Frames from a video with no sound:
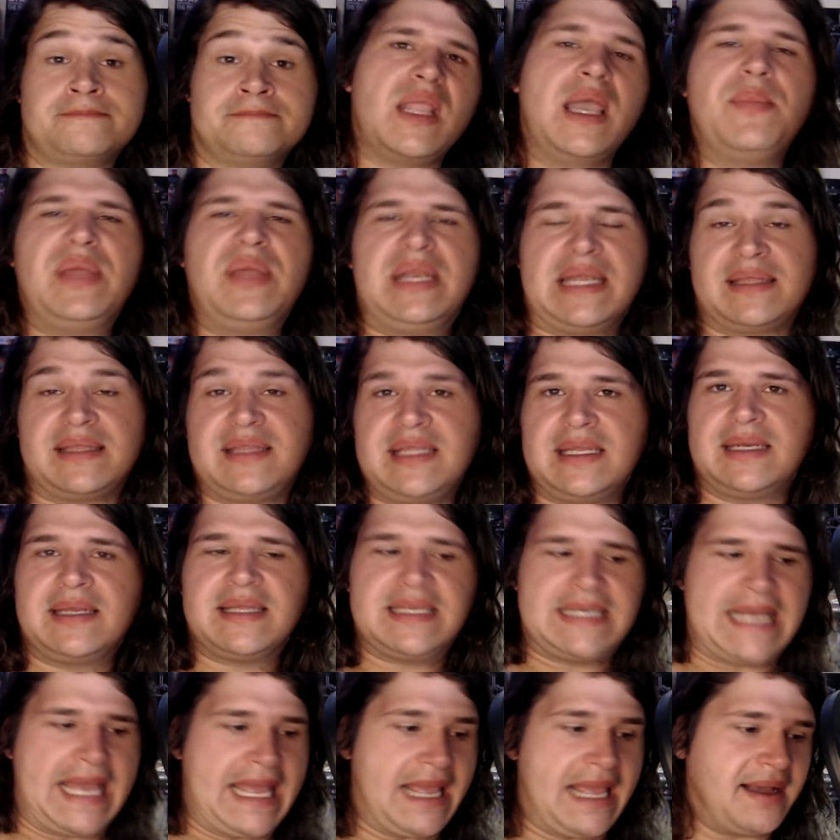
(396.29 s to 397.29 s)
I mean, at the end
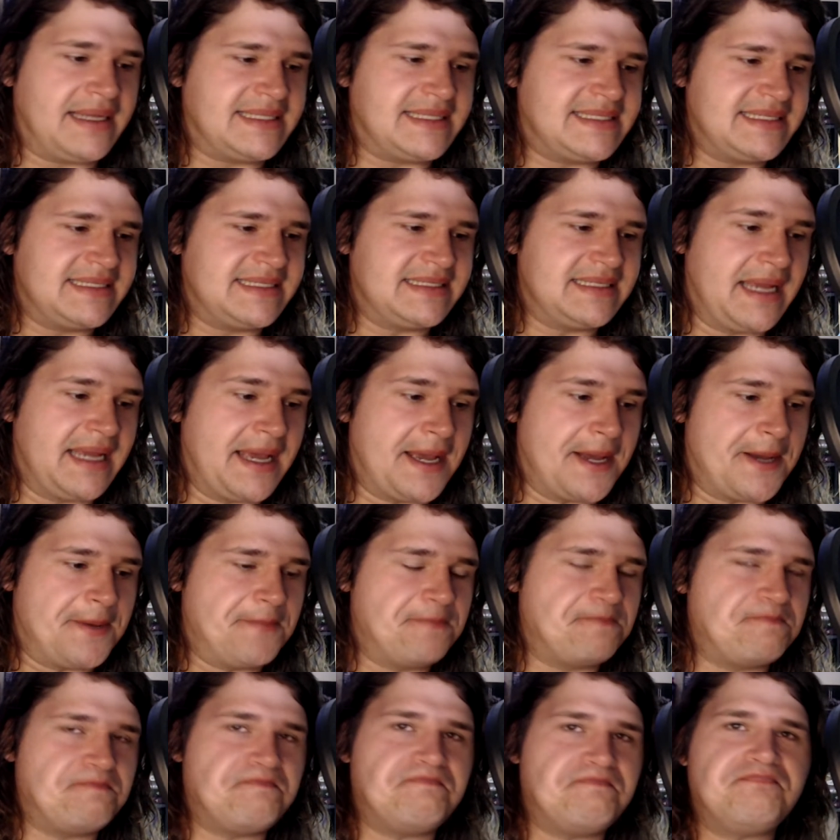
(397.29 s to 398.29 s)
of the day, I didn't
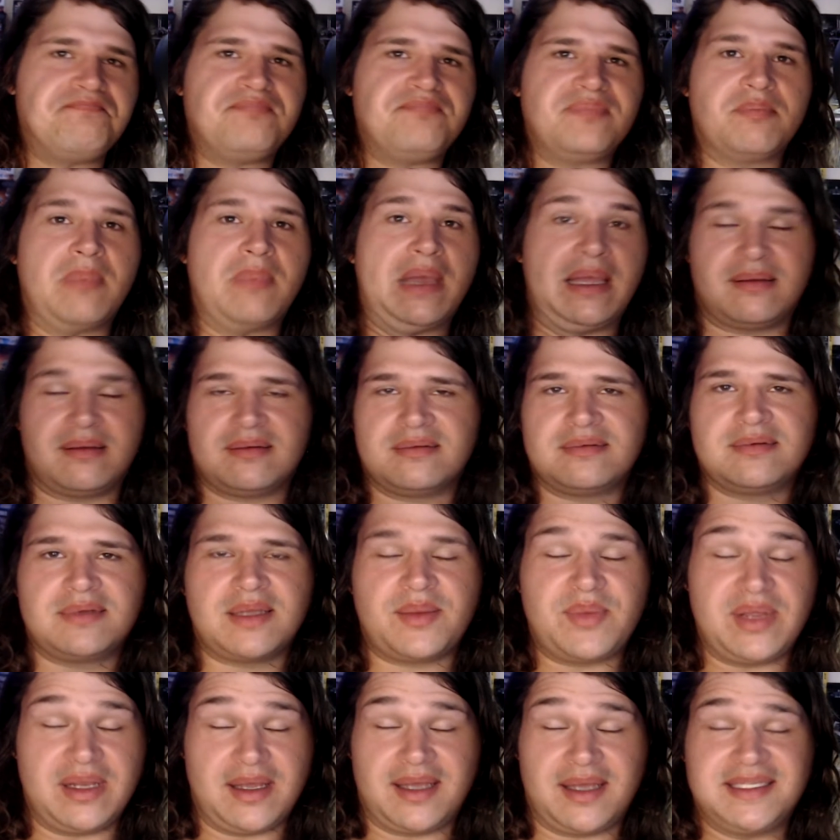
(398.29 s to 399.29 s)

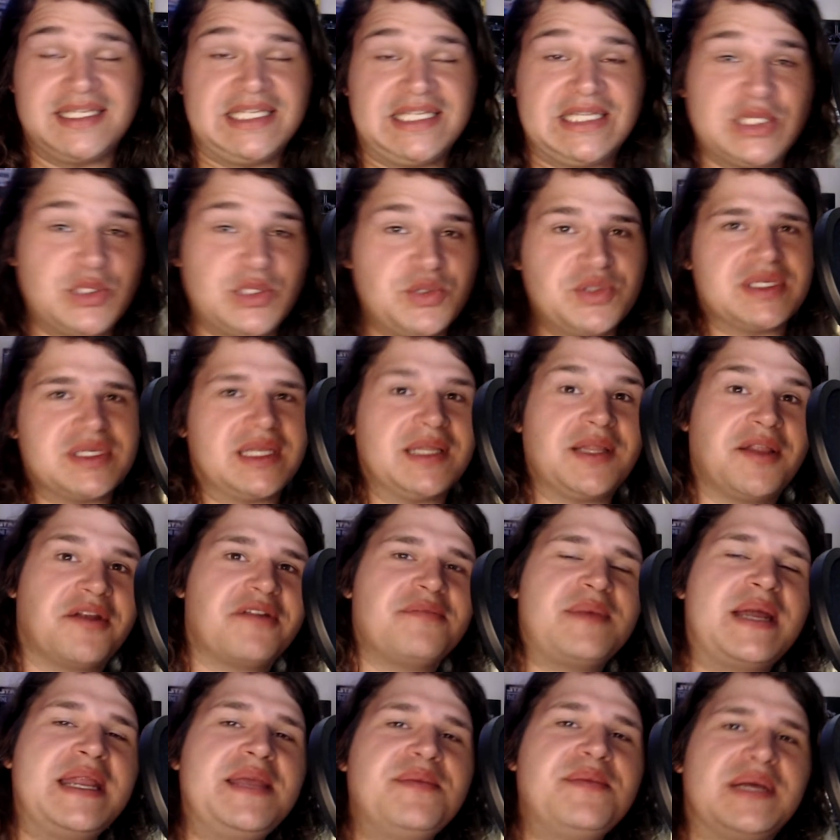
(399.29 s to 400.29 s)
I didn't lose a lot of
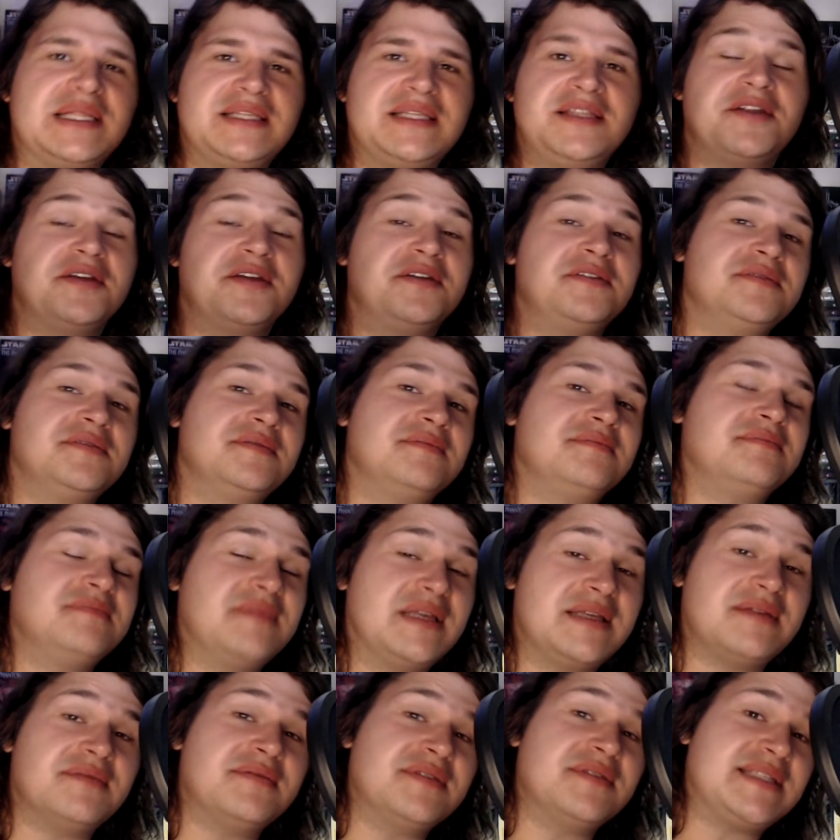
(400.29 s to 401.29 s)
money, but you know,
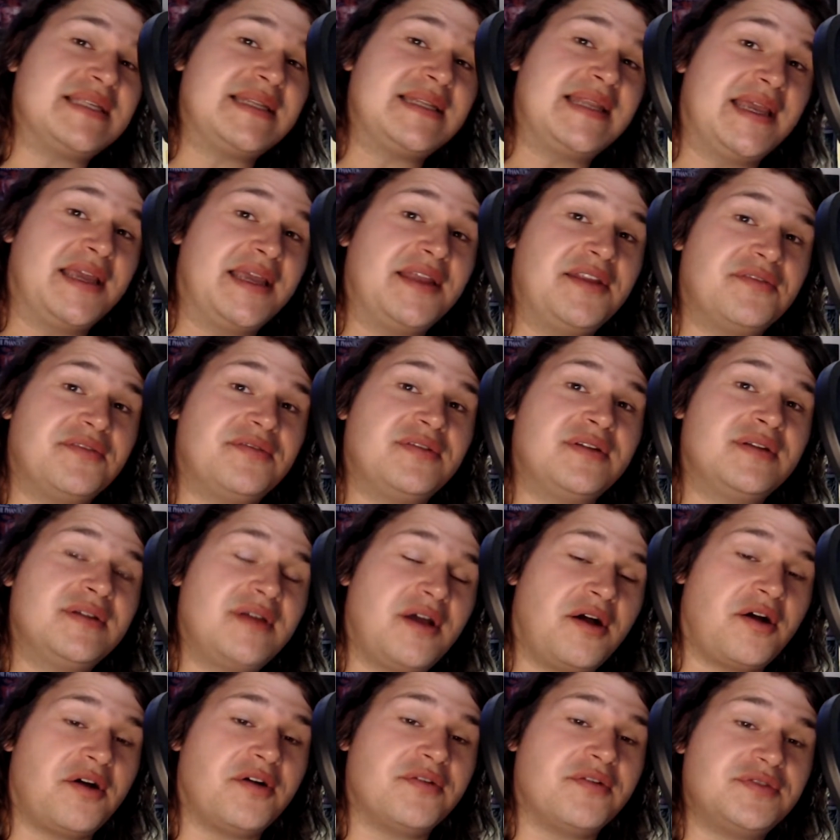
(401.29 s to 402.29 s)
it was a negative
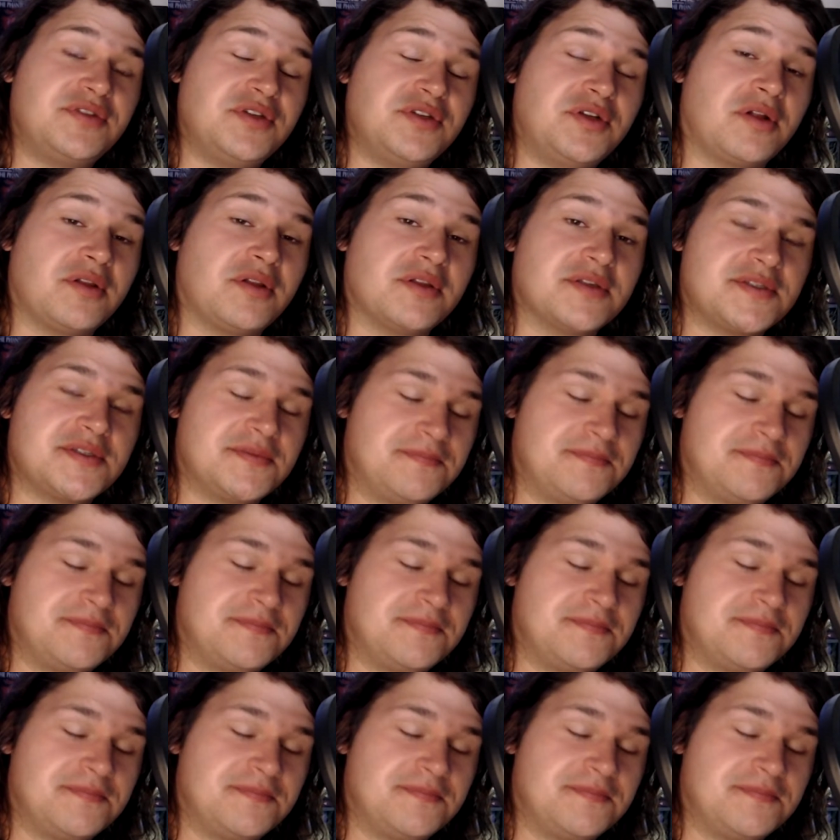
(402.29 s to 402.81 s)
of $2.